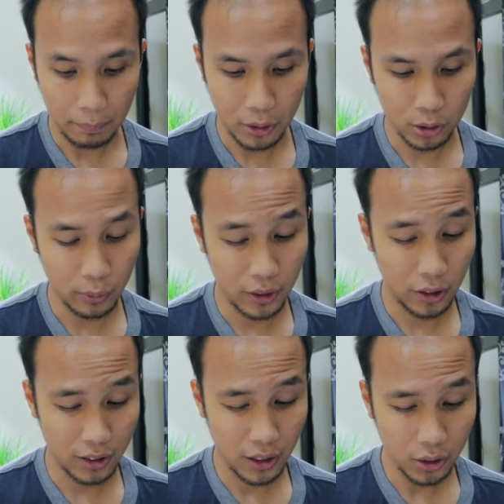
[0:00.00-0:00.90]
Because when
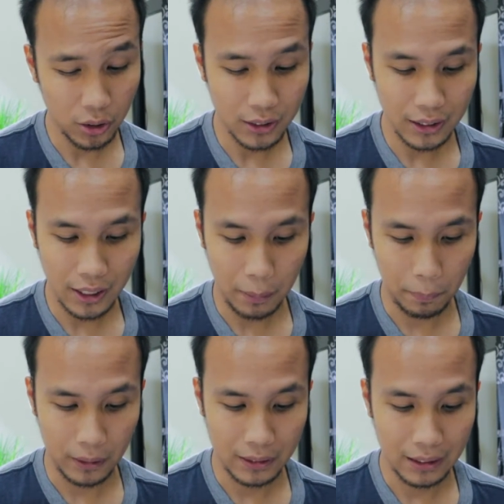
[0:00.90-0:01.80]
you're not using the
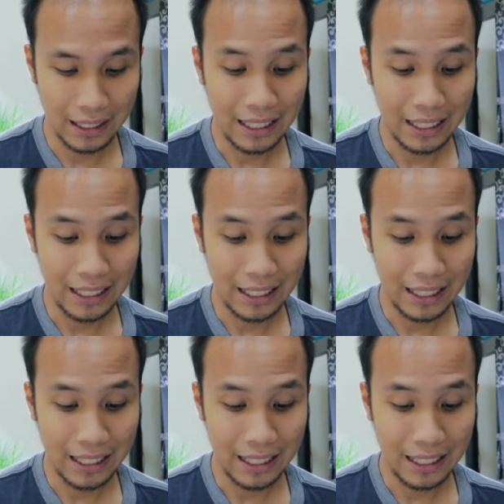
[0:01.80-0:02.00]
AirPods,